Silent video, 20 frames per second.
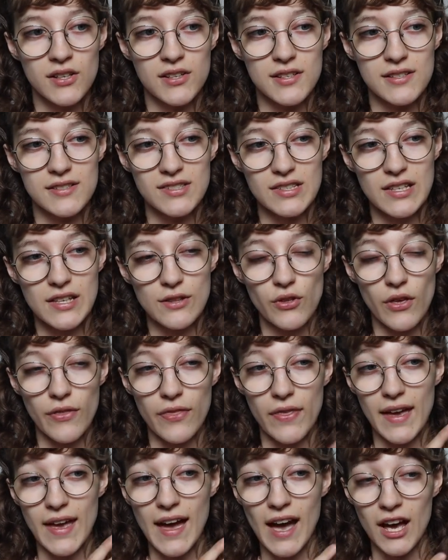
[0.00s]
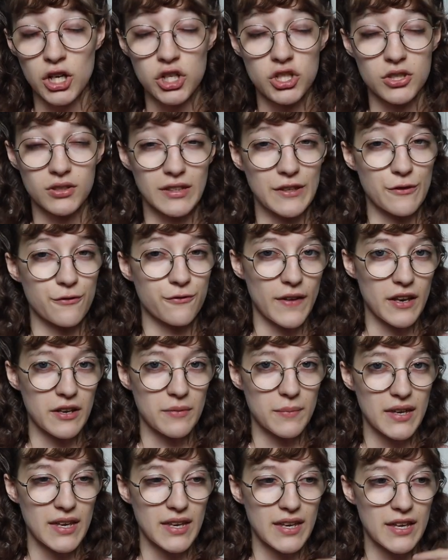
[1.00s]
to see that they actually fit
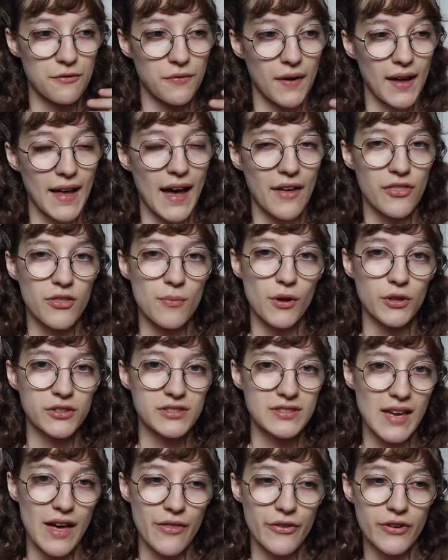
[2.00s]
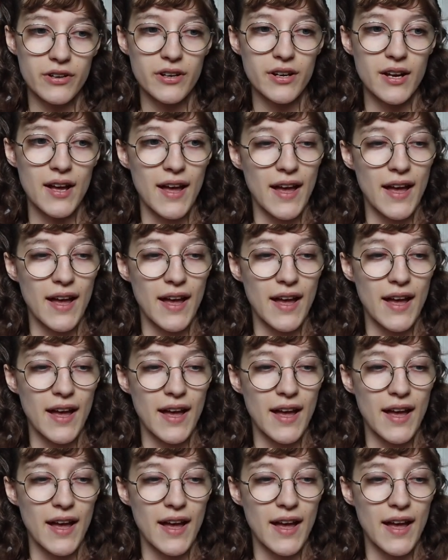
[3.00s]
me if I add them all together,